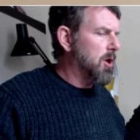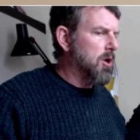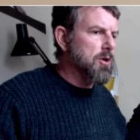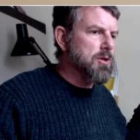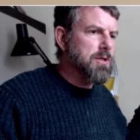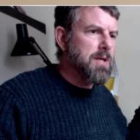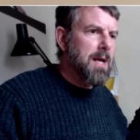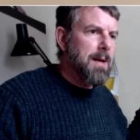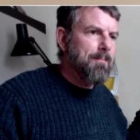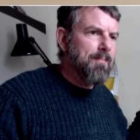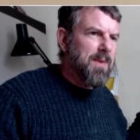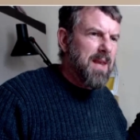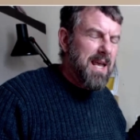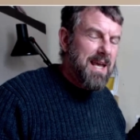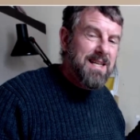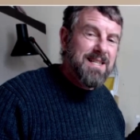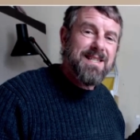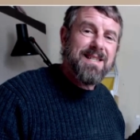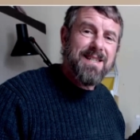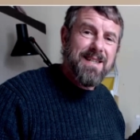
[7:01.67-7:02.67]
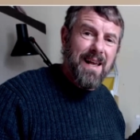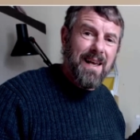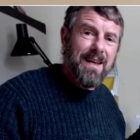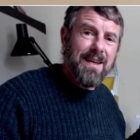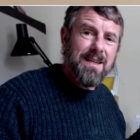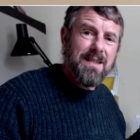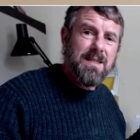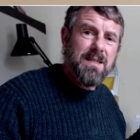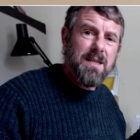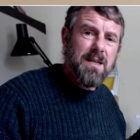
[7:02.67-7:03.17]
because it
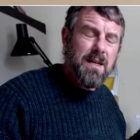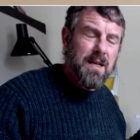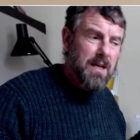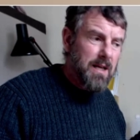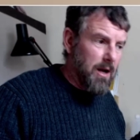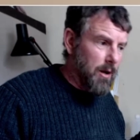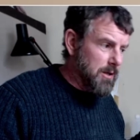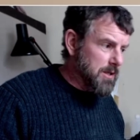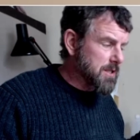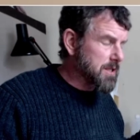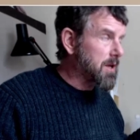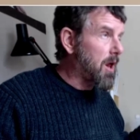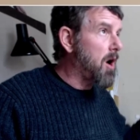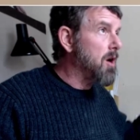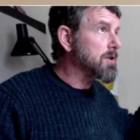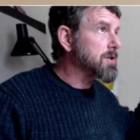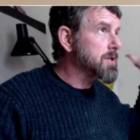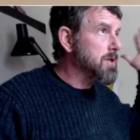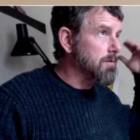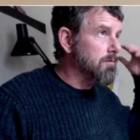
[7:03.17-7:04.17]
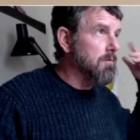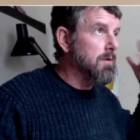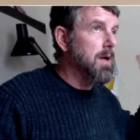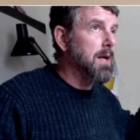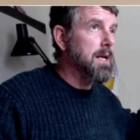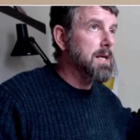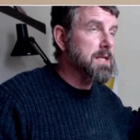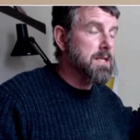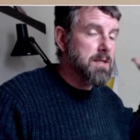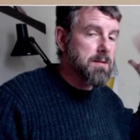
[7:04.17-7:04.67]
stinks. You know, it starts to
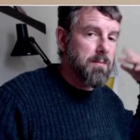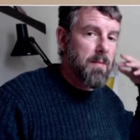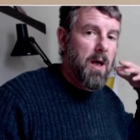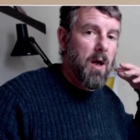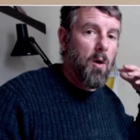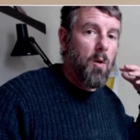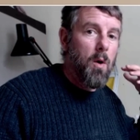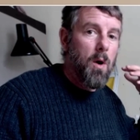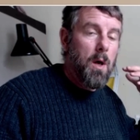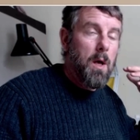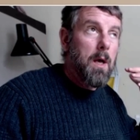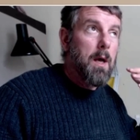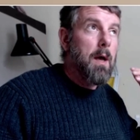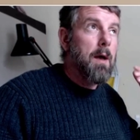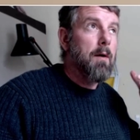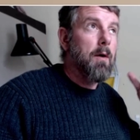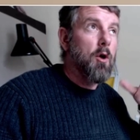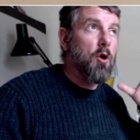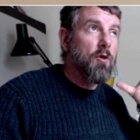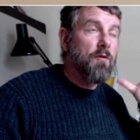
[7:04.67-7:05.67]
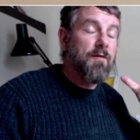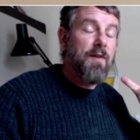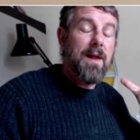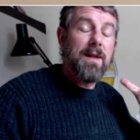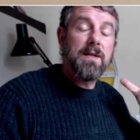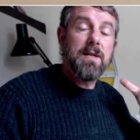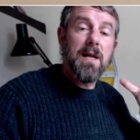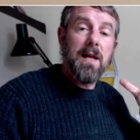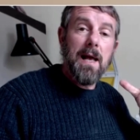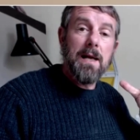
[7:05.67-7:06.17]
really smell Good
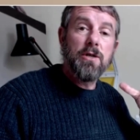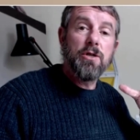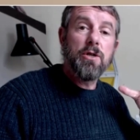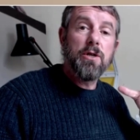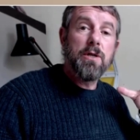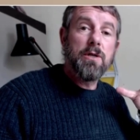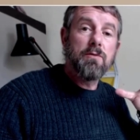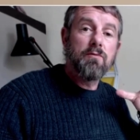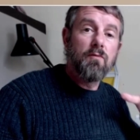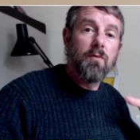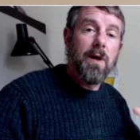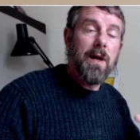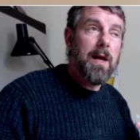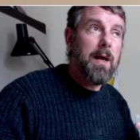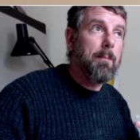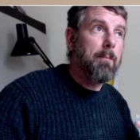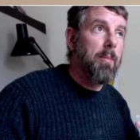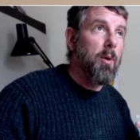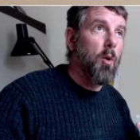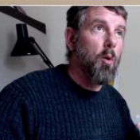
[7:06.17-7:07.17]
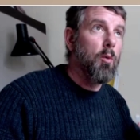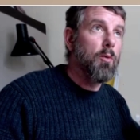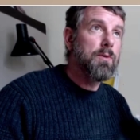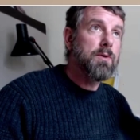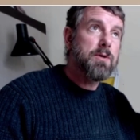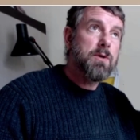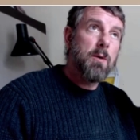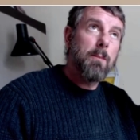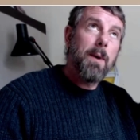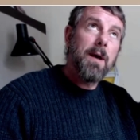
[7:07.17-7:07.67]
ventilation is really
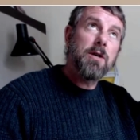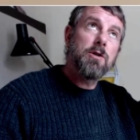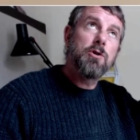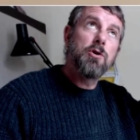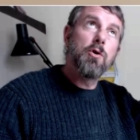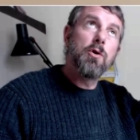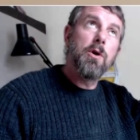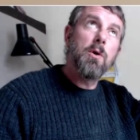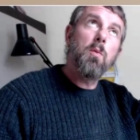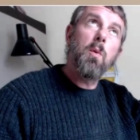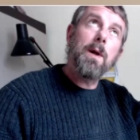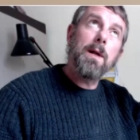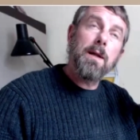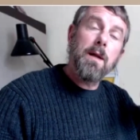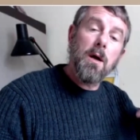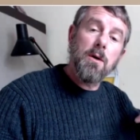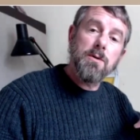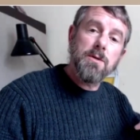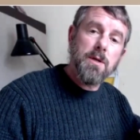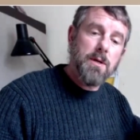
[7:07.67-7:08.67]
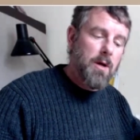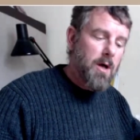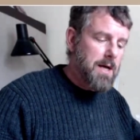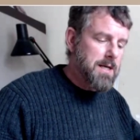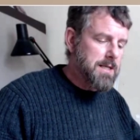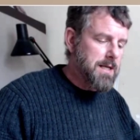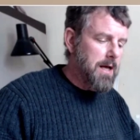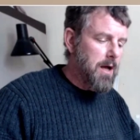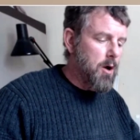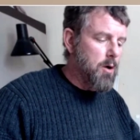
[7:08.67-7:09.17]
important, so make sure your windows are
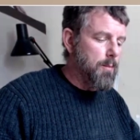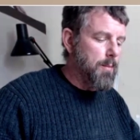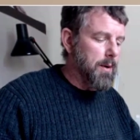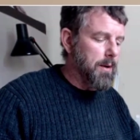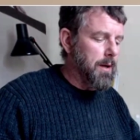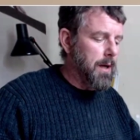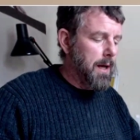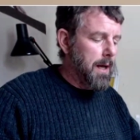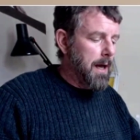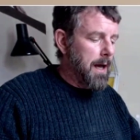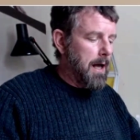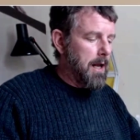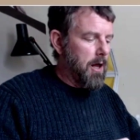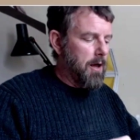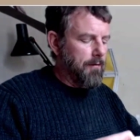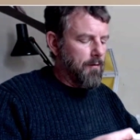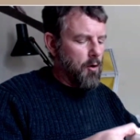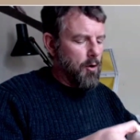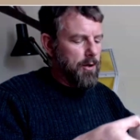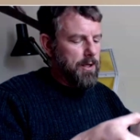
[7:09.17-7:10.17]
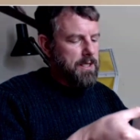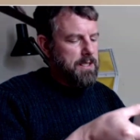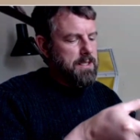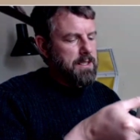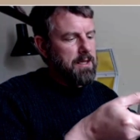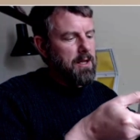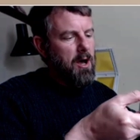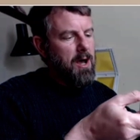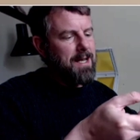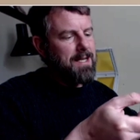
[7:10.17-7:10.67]
nicely open. And I've got
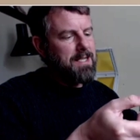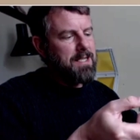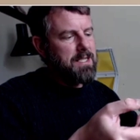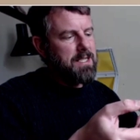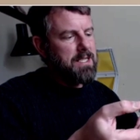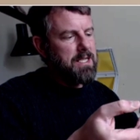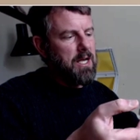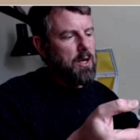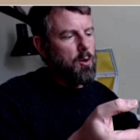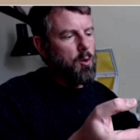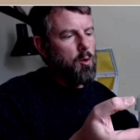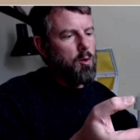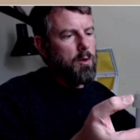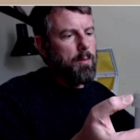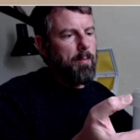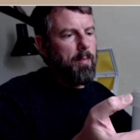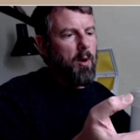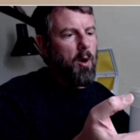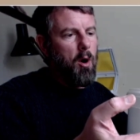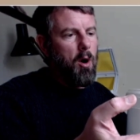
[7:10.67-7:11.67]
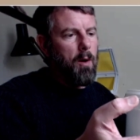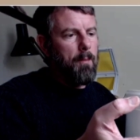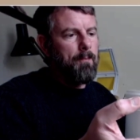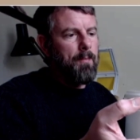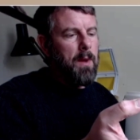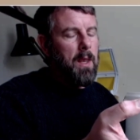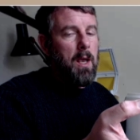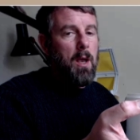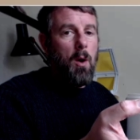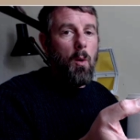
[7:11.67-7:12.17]
this nice sealed pot
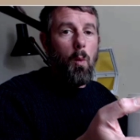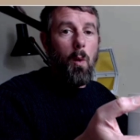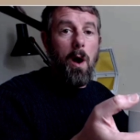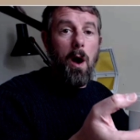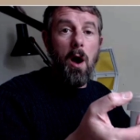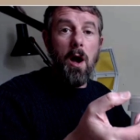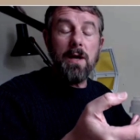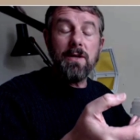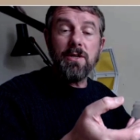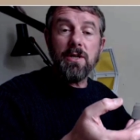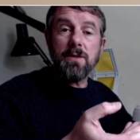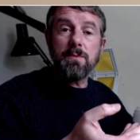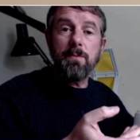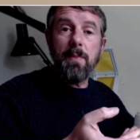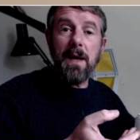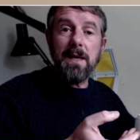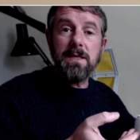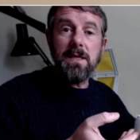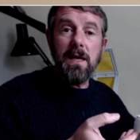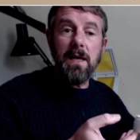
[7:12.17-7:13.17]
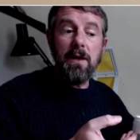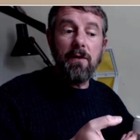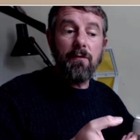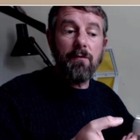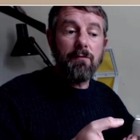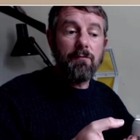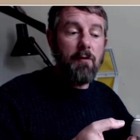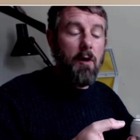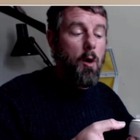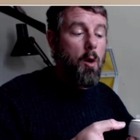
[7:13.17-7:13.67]
where I just basically
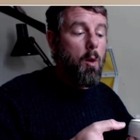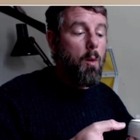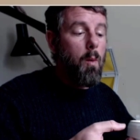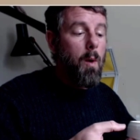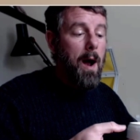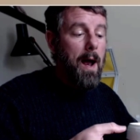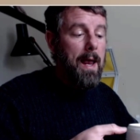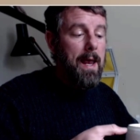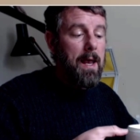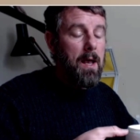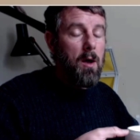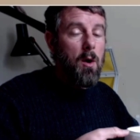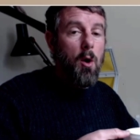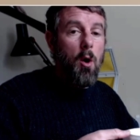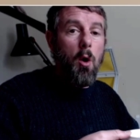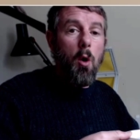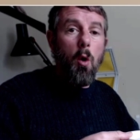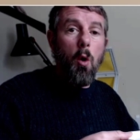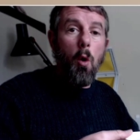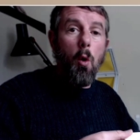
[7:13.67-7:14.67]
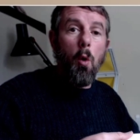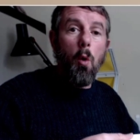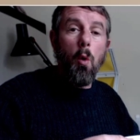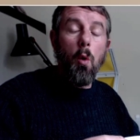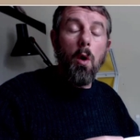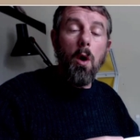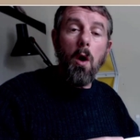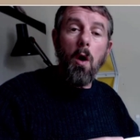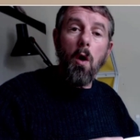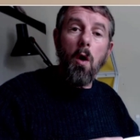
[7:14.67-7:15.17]
throw away
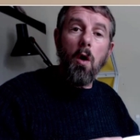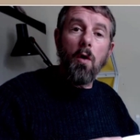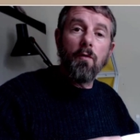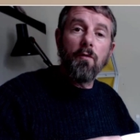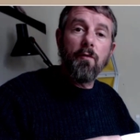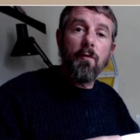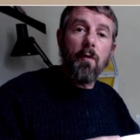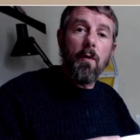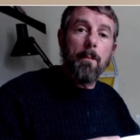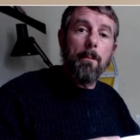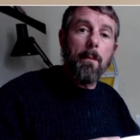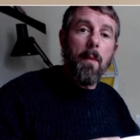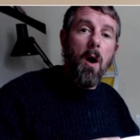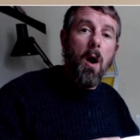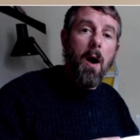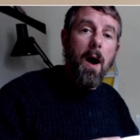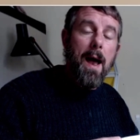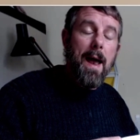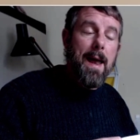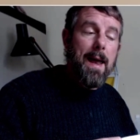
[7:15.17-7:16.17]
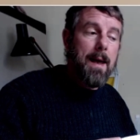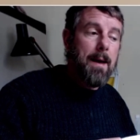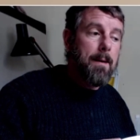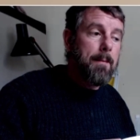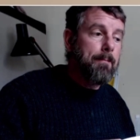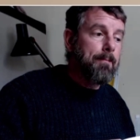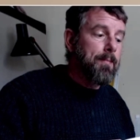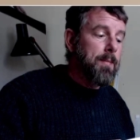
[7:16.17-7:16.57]
all of my